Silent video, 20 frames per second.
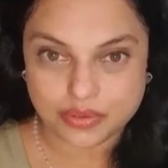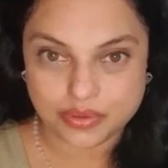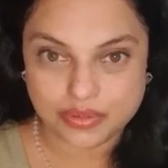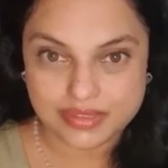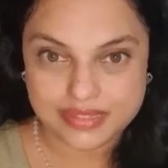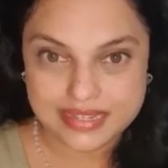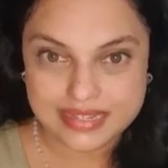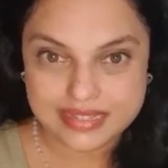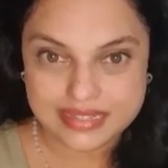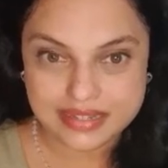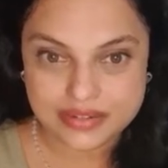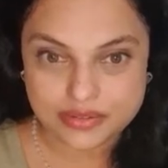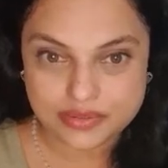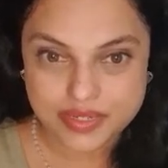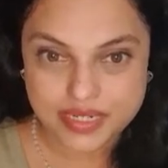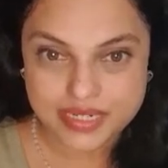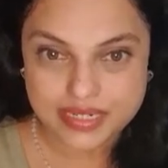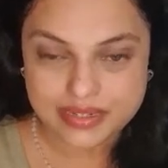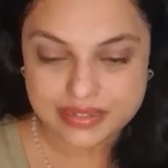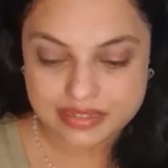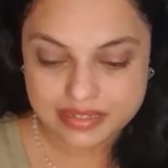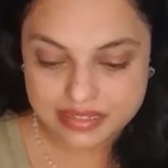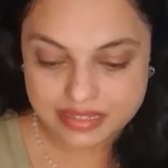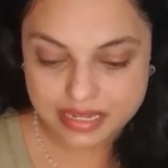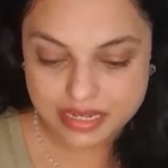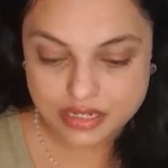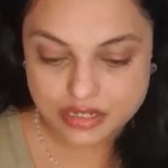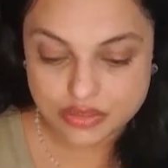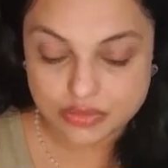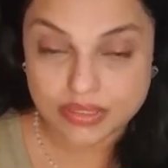all these
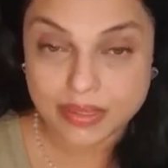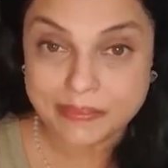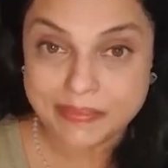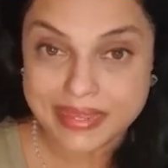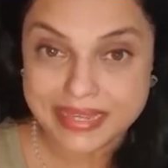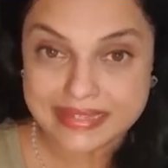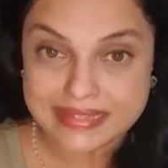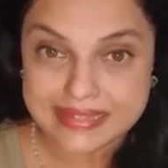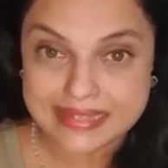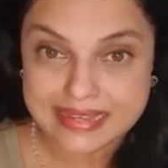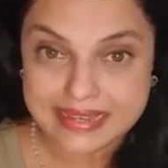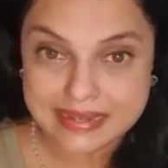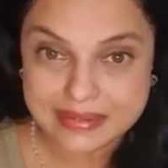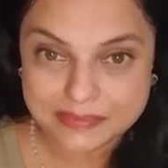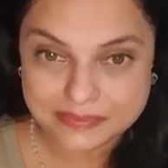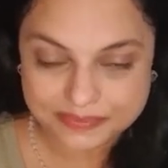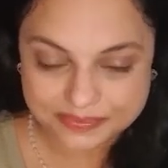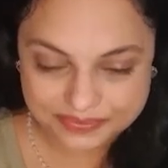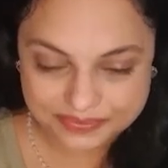ingredients into the mixie.